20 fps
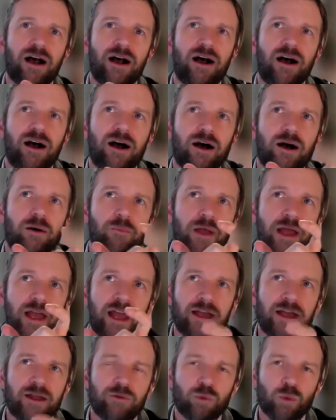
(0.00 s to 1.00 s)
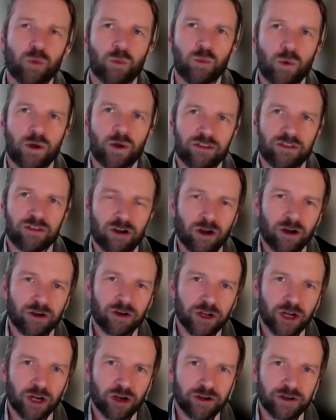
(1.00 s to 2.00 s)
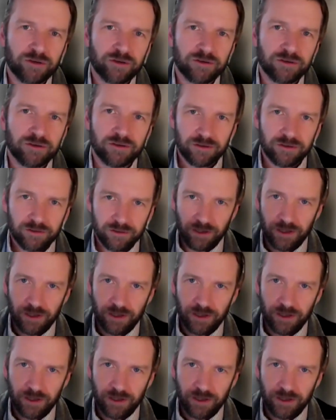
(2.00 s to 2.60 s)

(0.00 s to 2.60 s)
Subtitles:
and where there are current,